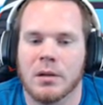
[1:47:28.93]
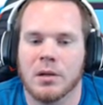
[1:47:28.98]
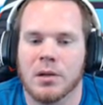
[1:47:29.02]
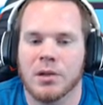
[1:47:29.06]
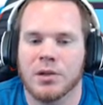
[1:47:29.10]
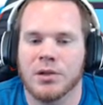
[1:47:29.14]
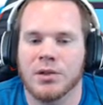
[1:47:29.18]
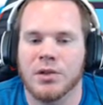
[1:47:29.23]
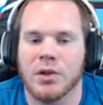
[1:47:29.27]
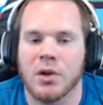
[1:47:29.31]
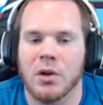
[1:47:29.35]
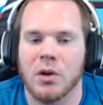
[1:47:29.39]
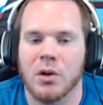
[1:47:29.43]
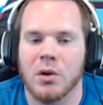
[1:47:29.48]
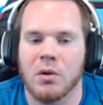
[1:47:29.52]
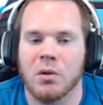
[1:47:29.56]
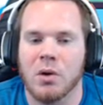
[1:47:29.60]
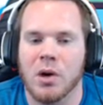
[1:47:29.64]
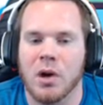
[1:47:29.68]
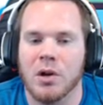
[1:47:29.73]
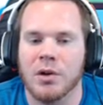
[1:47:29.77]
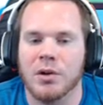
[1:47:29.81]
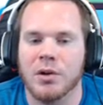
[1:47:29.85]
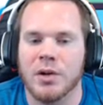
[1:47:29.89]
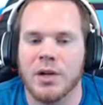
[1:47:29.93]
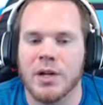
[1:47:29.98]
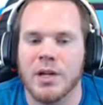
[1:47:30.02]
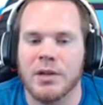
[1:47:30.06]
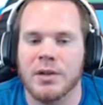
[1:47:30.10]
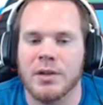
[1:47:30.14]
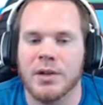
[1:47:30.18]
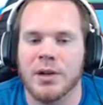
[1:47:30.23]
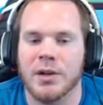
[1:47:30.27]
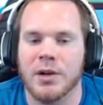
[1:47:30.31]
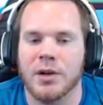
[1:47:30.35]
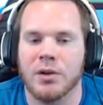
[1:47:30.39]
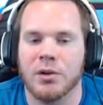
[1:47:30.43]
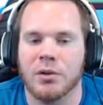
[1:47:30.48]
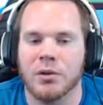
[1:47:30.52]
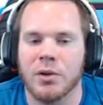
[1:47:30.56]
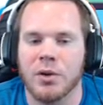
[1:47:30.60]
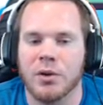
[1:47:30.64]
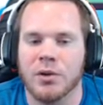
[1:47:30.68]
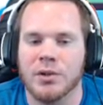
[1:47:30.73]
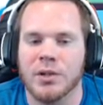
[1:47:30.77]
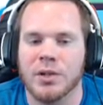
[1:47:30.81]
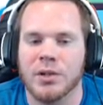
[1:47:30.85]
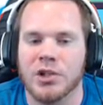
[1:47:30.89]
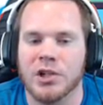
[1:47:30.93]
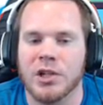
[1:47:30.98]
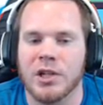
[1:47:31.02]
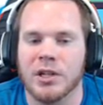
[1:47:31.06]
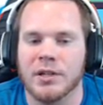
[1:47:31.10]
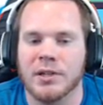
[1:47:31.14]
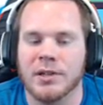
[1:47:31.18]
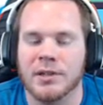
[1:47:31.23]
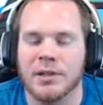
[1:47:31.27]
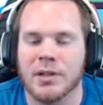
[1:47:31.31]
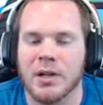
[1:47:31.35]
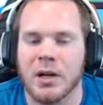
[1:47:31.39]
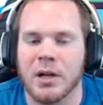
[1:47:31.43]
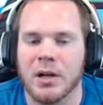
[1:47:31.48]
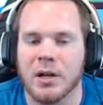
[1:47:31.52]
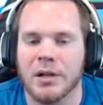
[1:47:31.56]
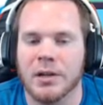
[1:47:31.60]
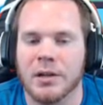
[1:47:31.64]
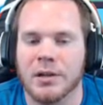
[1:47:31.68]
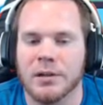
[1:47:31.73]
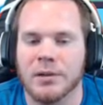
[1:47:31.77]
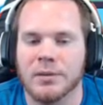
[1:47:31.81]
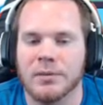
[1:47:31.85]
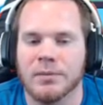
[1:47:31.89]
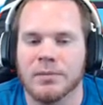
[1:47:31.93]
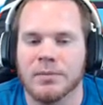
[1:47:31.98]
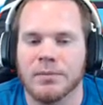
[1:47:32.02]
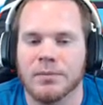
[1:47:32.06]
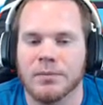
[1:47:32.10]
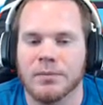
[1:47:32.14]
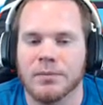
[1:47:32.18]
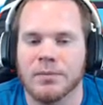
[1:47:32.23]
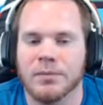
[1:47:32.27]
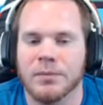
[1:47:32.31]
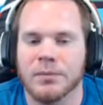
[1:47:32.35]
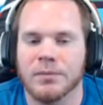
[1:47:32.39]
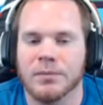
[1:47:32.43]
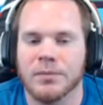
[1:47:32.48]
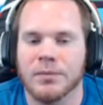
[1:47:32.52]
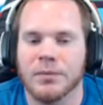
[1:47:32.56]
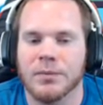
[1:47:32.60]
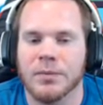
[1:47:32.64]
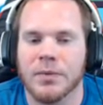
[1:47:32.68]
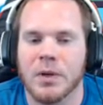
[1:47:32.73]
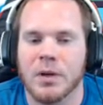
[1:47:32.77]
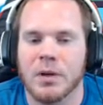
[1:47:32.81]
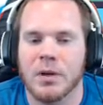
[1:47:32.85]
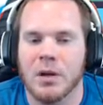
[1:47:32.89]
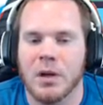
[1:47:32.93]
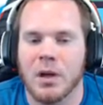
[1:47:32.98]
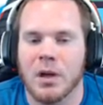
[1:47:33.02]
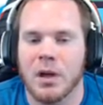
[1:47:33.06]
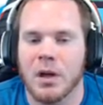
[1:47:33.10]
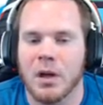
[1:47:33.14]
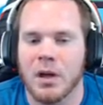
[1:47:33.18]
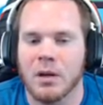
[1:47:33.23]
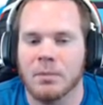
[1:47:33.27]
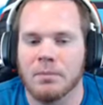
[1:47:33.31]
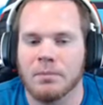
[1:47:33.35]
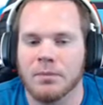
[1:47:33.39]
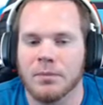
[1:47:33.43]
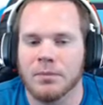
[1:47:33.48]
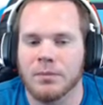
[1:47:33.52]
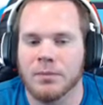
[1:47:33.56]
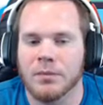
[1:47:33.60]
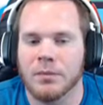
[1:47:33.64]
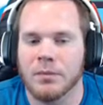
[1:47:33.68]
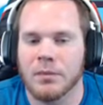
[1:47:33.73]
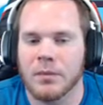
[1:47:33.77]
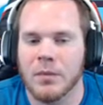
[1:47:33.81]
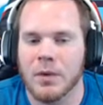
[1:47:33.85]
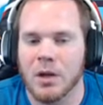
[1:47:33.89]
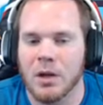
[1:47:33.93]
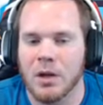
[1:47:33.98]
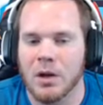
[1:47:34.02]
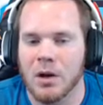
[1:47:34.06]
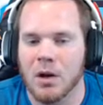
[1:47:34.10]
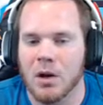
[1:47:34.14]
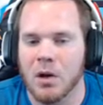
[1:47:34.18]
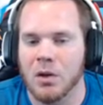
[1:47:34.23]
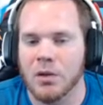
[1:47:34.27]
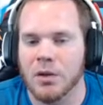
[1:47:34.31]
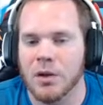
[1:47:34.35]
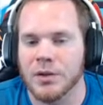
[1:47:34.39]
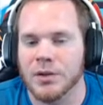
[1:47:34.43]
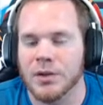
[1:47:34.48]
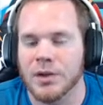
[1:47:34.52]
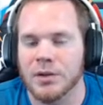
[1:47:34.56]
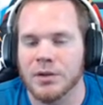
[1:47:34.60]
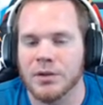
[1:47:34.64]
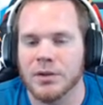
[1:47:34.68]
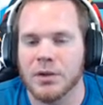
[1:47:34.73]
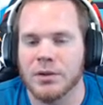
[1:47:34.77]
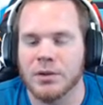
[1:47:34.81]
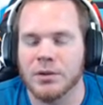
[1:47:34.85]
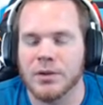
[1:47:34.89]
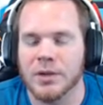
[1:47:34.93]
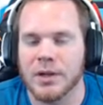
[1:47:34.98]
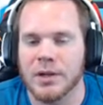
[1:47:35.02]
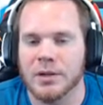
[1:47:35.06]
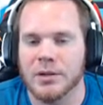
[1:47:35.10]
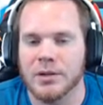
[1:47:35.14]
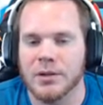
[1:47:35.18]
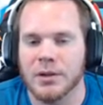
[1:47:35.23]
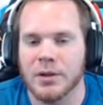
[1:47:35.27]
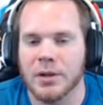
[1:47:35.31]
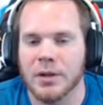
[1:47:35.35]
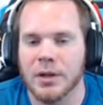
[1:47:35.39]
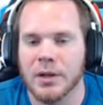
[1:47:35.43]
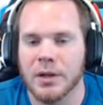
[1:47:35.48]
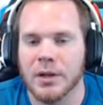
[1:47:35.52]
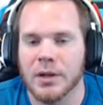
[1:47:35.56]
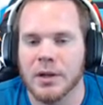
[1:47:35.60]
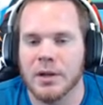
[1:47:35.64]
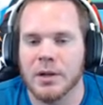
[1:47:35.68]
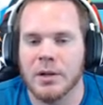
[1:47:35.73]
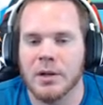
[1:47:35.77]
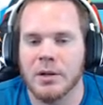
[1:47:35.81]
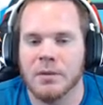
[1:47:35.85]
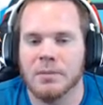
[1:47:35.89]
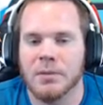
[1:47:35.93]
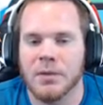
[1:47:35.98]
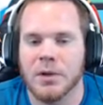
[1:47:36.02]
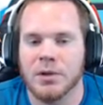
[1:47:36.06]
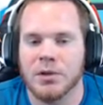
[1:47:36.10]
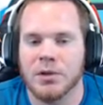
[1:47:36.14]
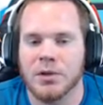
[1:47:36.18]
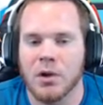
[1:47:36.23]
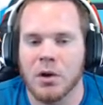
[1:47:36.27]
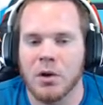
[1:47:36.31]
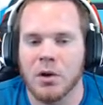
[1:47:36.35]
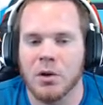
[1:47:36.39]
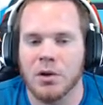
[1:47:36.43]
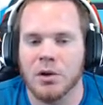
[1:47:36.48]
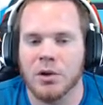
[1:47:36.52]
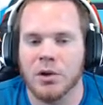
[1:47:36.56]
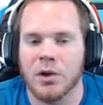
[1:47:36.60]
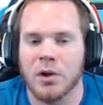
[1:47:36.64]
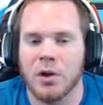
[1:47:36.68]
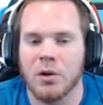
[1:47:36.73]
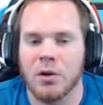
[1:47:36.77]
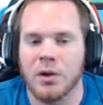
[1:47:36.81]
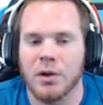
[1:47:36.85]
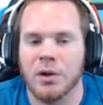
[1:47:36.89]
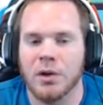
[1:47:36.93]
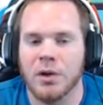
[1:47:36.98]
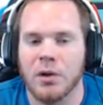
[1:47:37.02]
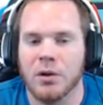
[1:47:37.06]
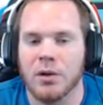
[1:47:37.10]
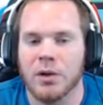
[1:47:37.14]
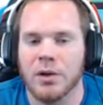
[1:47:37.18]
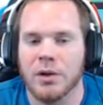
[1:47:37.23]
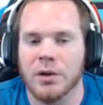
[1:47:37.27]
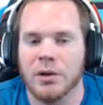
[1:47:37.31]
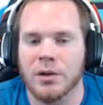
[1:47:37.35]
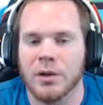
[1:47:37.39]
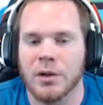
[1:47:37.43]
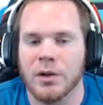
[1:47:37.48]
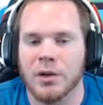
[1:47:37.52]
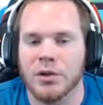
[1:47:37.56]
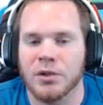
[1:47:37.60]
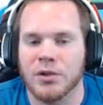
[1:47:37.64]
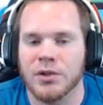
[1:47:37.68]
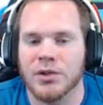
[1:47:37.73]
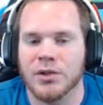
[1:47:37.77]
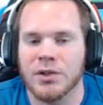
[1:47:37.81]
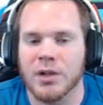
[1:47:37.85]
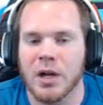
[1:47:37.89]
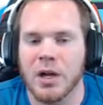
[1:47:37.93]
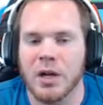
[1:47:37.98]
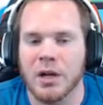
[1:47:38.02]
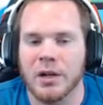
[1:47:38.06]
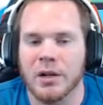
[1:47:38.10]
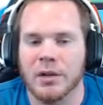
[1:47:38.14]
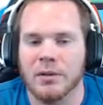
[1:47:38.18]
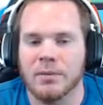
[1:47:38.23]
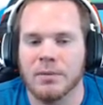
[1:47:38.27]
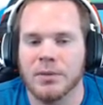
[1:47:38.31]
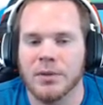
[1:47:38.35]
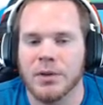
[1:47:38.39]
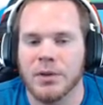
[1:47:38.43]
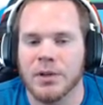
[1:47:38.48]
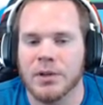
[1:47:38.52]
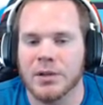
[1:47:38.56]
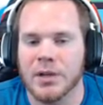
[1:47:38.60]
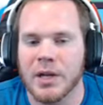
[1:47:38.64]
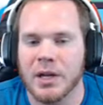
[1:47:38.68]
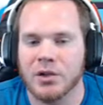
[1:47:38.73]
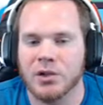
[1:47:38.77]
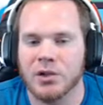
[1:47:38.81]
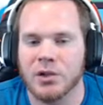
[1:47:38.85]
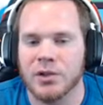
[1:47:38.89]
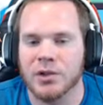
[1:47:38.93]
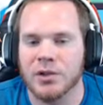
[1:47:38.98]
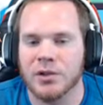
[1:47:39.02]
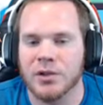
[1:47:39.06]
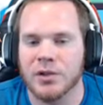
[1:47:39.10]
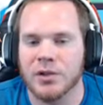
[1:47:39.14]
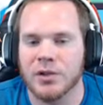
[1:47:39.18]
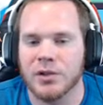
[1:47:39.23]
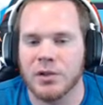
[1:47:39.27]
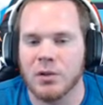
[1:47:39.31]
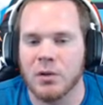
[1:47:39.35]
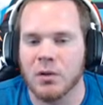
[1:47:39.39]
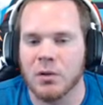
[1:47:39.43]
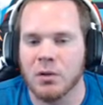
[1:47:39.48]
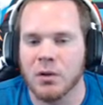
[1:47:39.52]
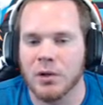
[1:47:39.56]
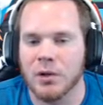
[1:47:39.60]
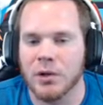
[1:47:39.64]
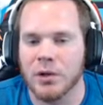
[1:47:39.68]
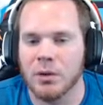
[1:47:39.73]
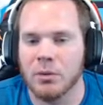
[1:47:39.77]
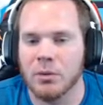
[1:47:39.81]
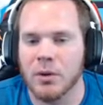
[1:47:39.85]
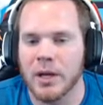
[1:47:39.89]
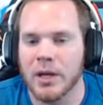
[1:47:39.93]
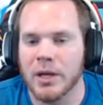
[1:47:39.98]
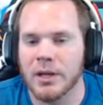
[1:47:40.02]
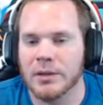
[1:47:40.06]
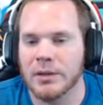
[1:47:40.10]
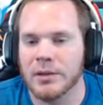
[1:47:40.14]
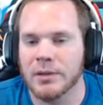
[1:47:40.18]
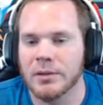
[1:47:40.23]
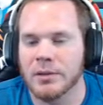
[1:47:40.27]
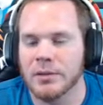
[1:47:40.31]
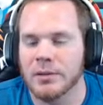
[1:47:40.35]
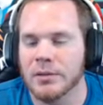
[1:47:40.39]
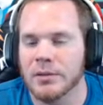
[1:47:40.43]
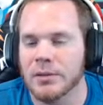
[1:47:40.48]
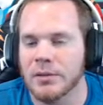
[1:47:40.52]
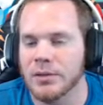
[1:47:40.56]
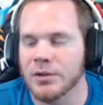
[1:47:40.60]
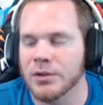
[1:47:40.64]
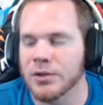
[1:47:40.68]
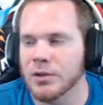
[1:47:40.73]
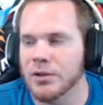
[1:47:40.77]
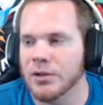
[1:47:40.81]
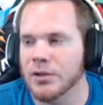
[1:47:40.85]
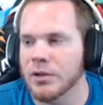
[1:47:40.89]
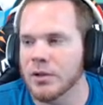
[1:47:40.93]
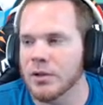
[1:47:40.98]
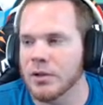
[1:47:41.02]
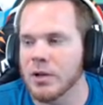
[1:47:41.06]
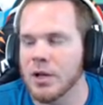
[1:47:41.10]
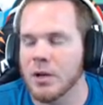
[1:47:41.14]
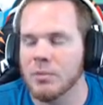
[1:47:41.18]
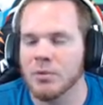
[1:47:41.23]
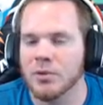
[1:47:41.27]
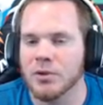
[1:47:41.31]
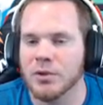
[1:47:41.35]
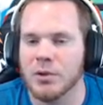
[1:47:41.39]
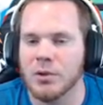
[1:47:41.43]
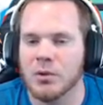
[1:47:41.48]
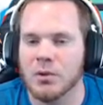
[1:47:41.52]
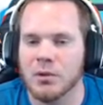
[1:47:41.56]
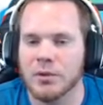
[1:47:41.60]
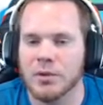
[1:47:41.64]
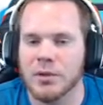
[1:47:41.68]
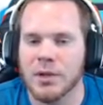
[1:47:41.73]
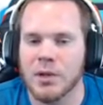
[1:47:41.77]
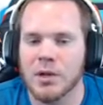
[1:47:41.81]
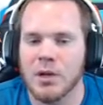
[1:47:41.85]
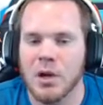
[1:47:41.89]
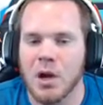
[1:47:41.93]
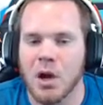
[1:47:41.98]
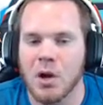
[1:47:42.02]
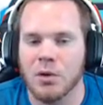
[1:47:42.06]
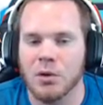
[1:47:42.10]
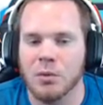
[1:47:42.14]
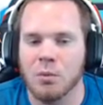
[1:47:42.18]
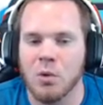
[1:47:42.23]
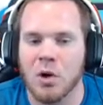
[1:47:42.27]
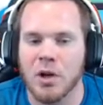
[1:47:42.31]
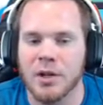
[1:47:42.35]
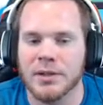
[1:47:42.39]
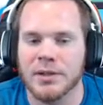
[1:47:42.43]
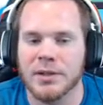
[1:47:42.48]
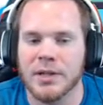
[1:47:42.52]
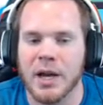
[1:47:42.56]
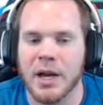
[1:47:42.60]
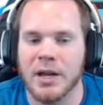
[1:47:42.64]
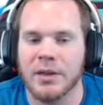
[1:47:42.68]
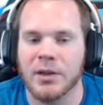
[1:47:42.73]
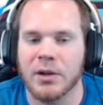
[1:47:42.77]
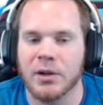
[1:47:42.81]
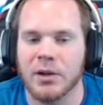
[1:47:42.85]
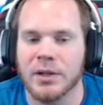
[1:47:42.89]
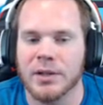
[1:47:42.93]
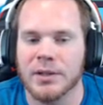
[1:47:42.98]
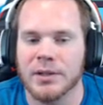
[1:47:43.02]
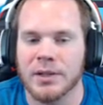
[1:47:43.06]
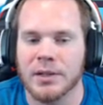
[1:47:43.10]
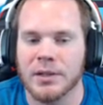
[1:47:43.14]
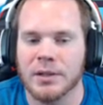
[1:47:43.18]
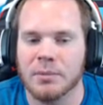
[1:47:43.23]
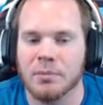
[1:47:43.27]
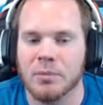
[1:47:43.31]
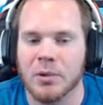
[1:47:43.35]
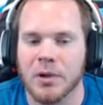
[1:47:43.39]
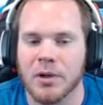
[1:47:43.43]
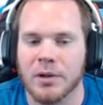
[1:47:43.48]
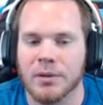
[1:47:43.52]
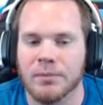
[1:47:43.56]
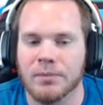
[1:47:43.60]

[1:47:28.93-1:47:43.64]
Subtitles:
So, underneath here, you'll notice that you get stuck. And on this other side, sorry. So, you're going, and you're stuck. There's actually just a skull in your way. There's just a couple skulls. On one side, there isn't, but...